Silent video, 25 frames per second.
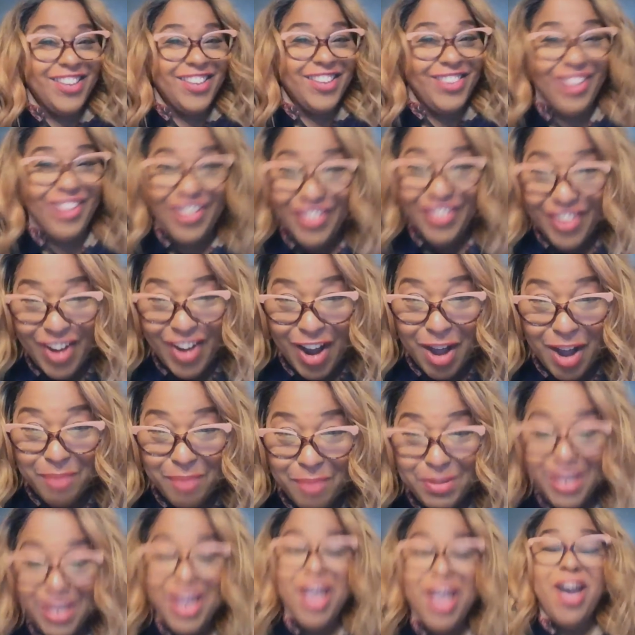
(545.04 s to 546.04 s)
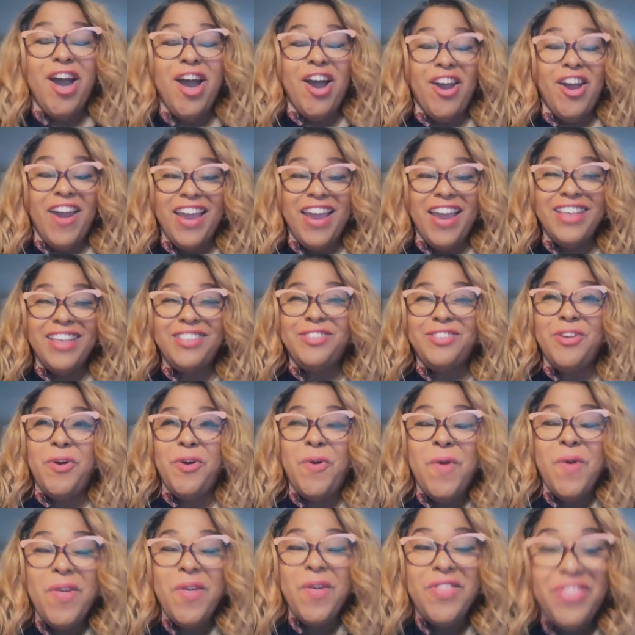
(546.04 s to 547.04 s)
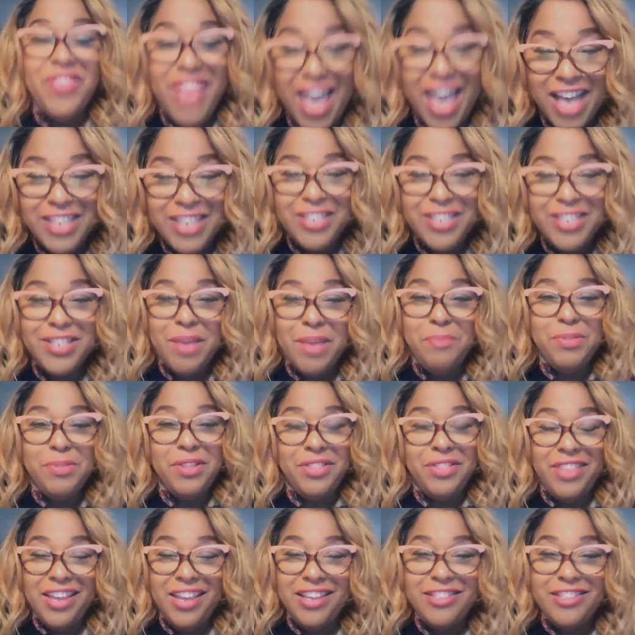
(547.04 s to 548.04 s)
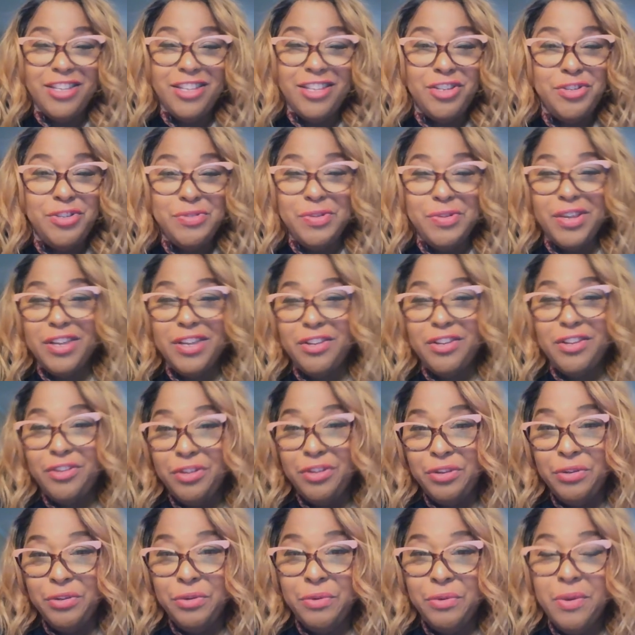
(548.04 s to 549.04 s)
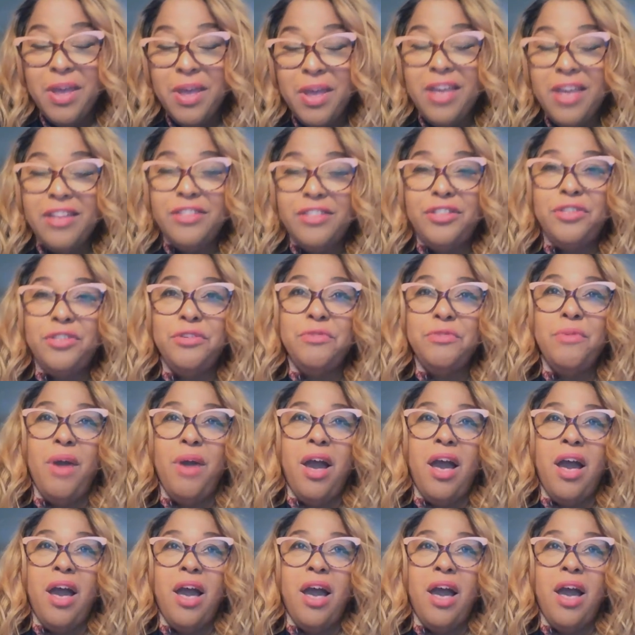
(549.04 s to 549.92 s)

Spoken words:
Don't call me. All right. So that's some of the things that you can do to